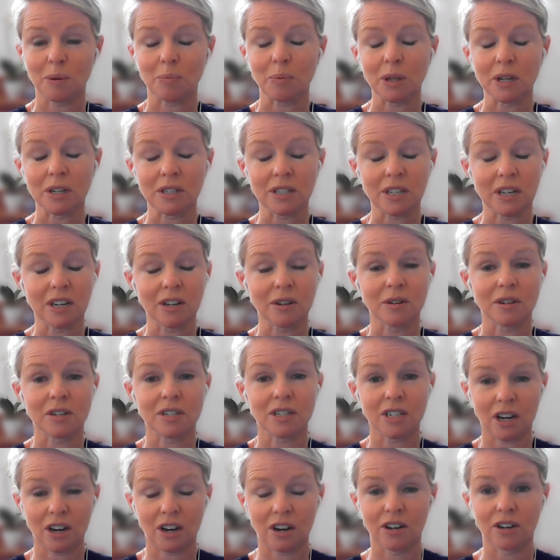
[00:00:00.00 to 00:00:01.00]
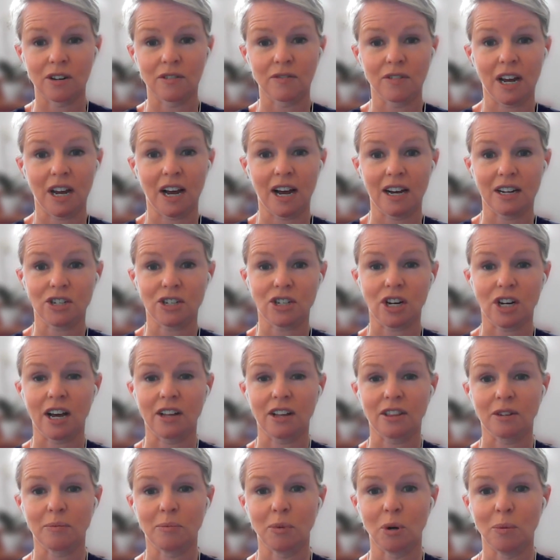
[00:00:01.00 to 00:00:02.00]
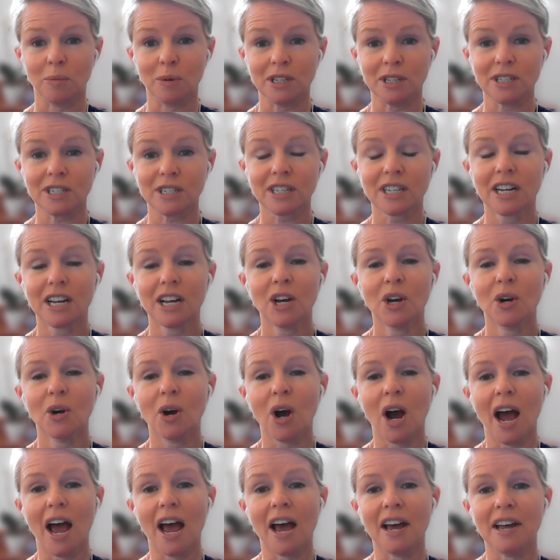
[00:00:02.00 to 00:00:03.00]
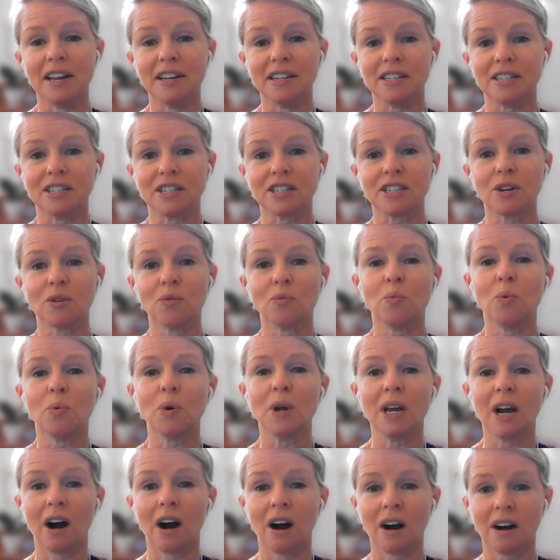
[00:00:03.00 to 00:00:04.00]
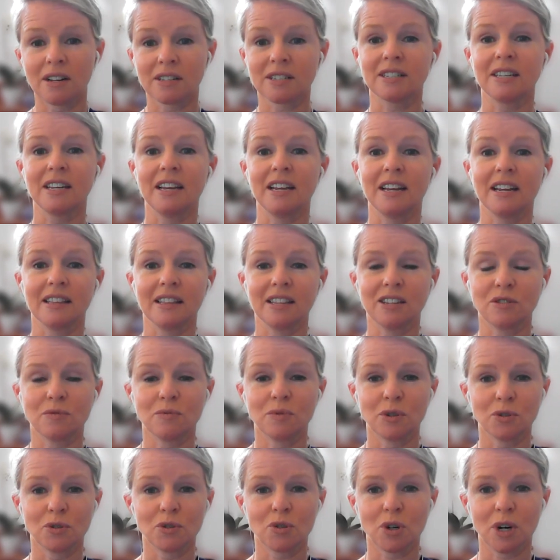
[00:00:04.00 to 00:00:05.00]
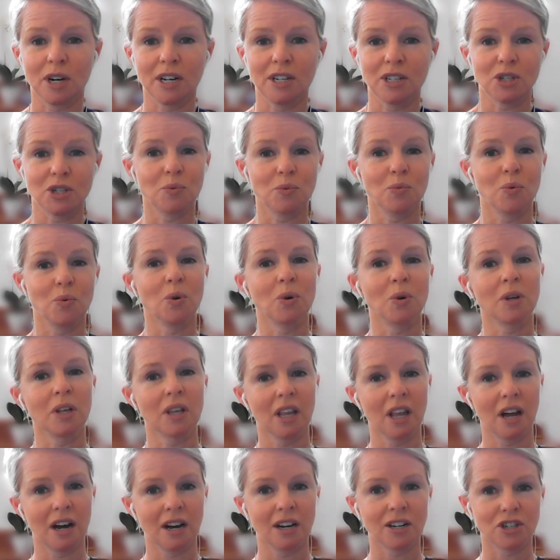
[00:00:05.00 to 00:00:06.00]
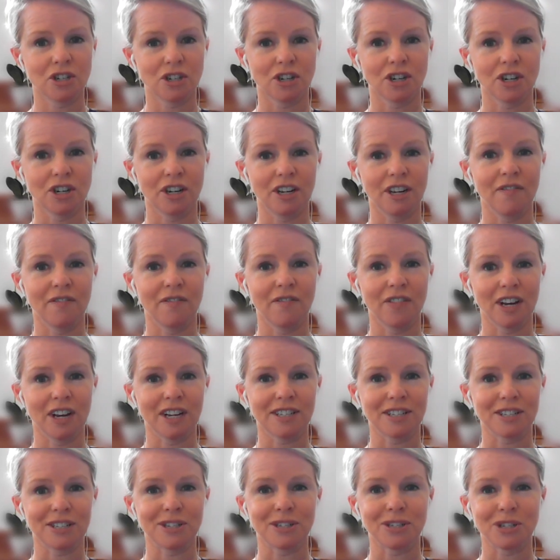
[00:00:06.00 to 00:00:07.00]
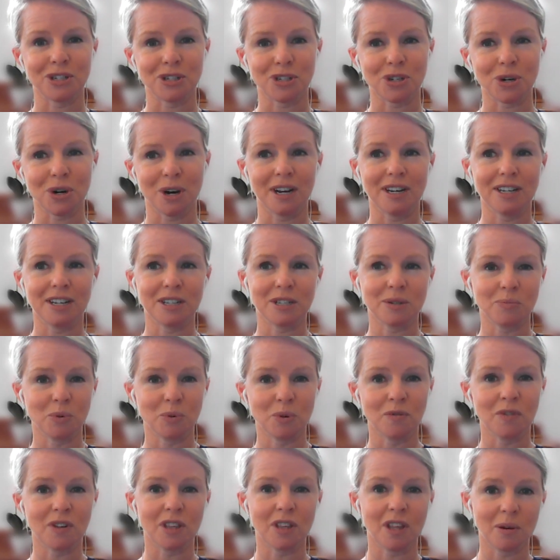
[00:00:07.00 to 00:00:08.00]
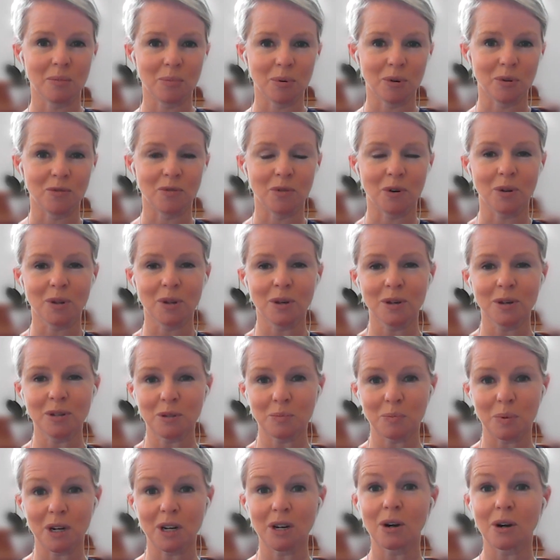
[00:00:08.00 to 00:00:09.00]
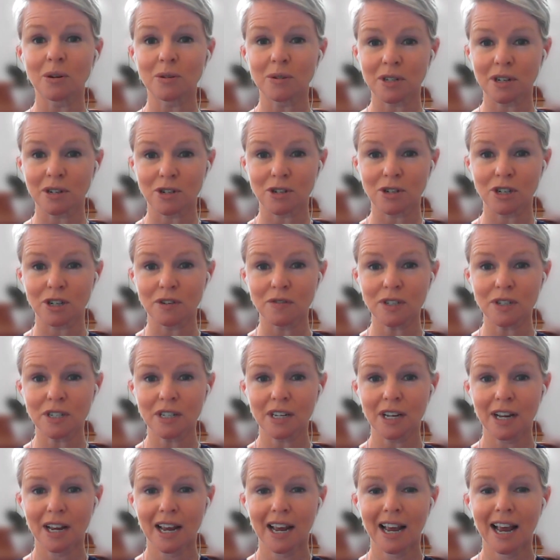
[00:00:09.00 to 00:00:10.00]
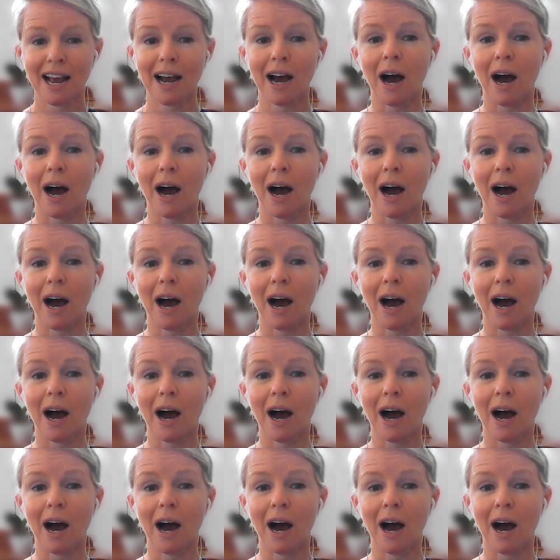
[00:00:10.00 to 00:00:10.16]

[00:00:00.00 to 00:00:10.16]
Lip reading: People are sitting on a ton of cash at the moment. And we are seeing this real trend toward larger investors and traders moving their portfolios, big wholesale shifts.